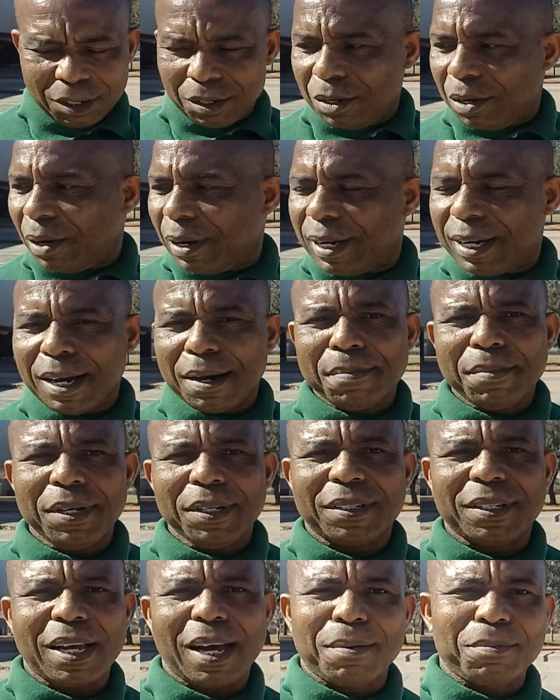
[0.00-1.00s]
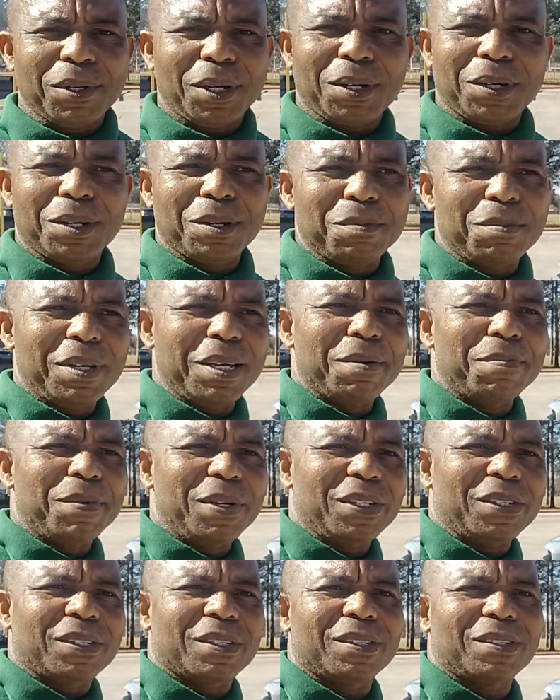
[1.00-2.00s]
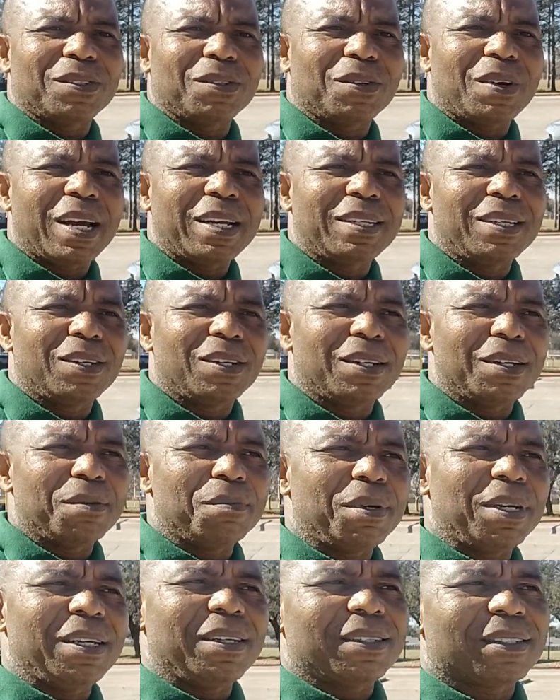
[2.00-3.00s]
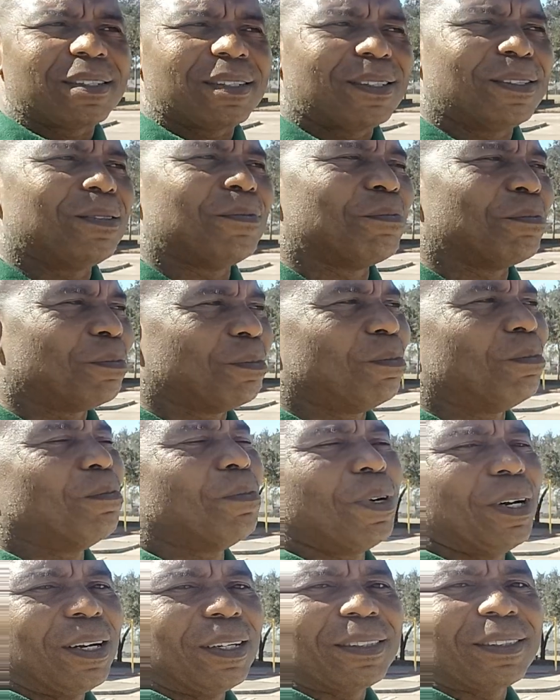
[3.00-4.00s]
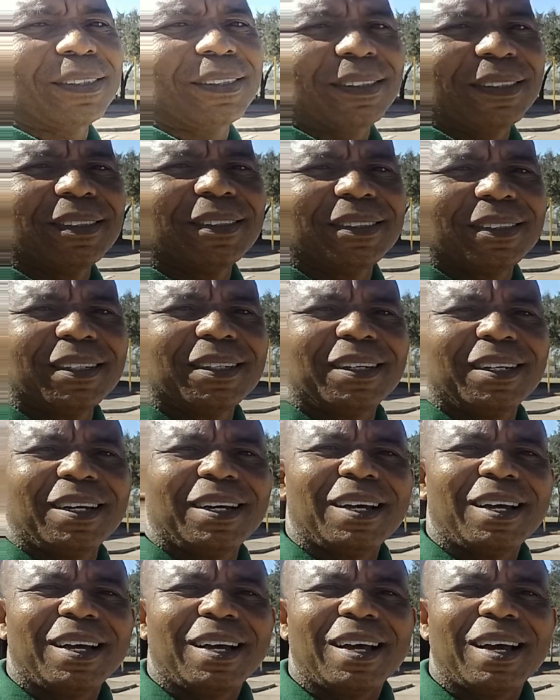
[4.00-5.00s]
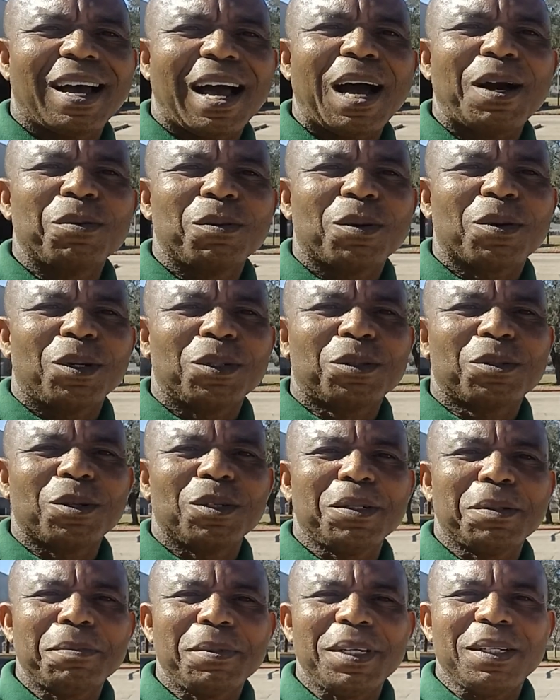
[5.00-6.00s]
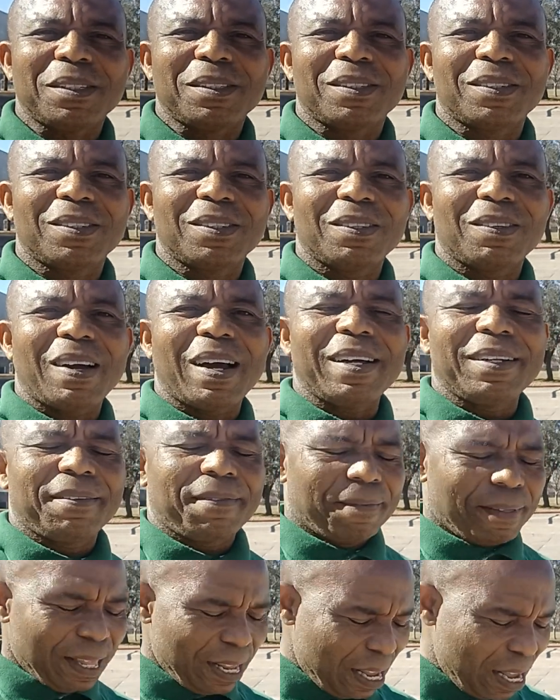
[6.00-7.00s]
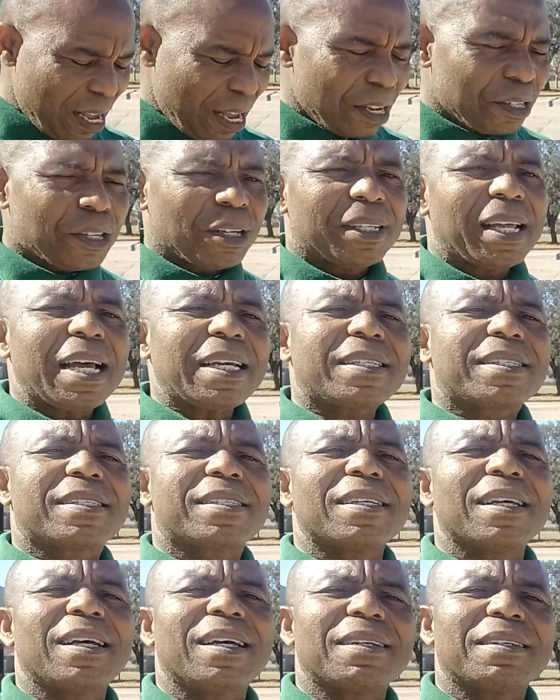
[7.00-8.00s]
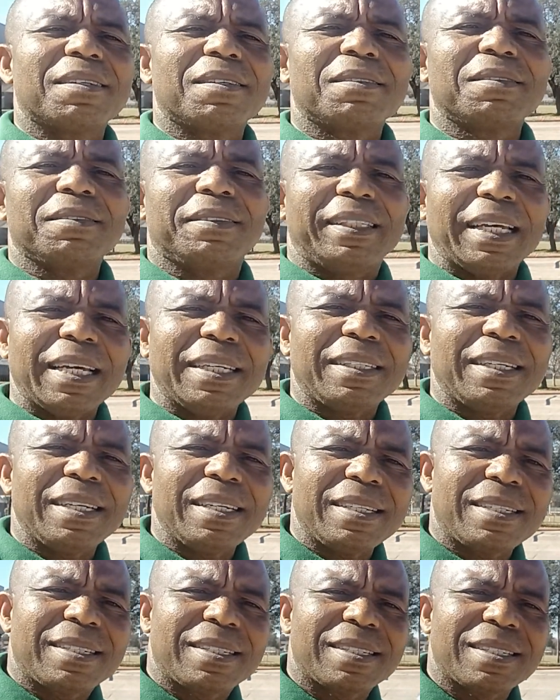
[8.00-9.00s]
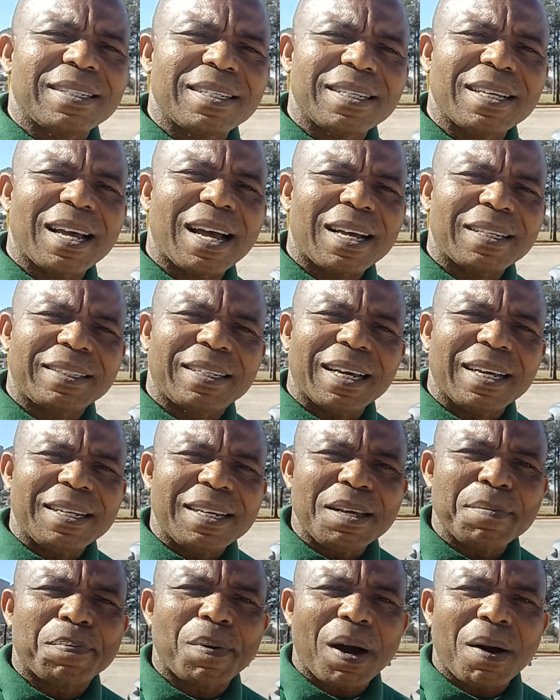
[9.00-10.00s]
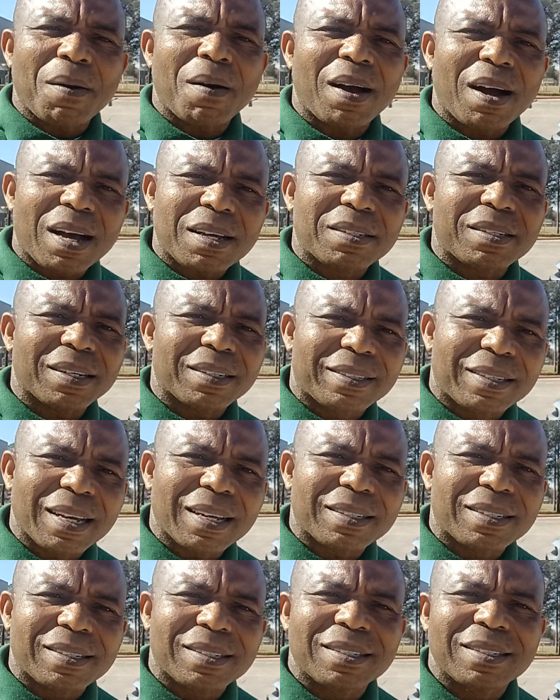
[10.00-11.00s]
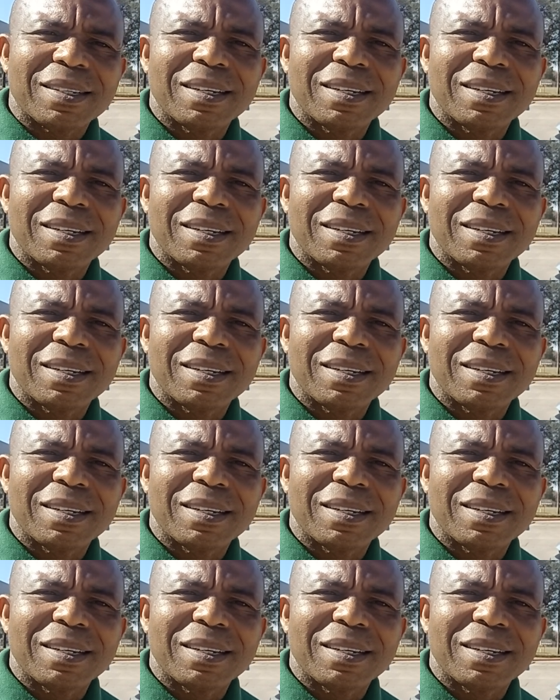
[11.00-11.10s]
your inner beast. I'm not going to be a beast riding on a beast, but I will control the beast, right? So that's JD Power Associates